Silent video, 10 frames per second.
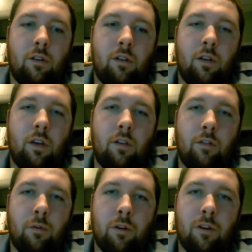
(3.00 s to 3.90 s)
Hey
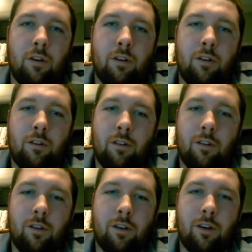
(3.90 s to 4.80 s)
everyone,
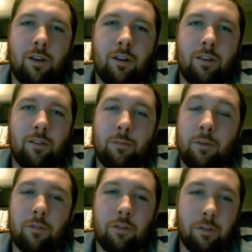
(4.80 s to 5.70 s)
this is my
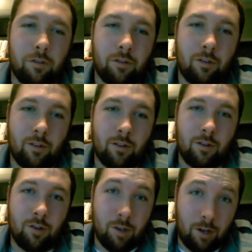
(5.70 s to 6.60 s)
first
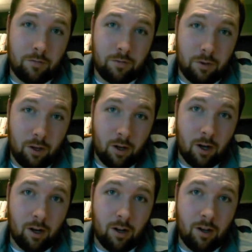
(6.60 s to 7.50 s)
jet
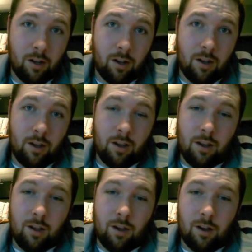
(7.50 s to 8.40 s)
vlog.
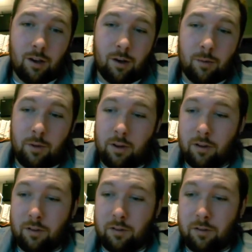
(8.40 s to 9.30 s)
It
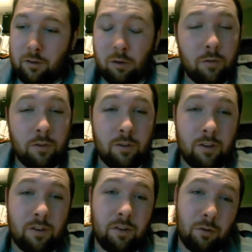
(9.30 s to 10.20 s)
is
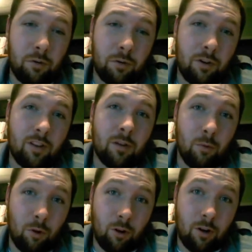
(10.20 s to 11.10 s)
2:52 in the
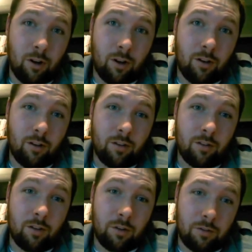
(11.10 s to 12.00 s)
morning
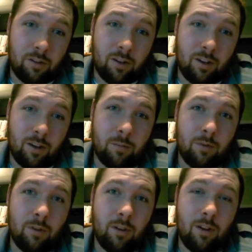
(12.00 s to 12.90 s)
Central Time.
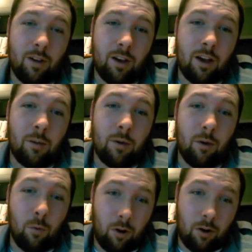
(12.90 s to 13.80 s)
I am at
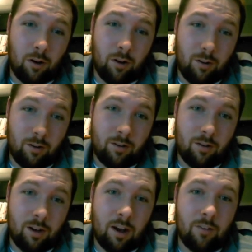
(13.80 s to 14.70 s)
work,
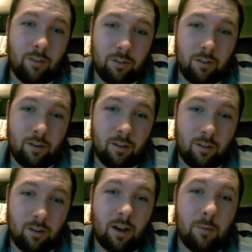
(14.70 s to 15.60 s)
obviously.
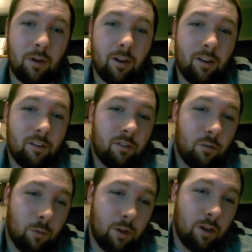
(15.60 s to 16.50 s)
I got my
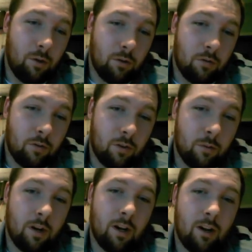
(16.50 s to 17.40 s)
sweet uniform
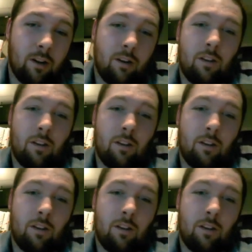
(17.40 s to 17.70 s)
on,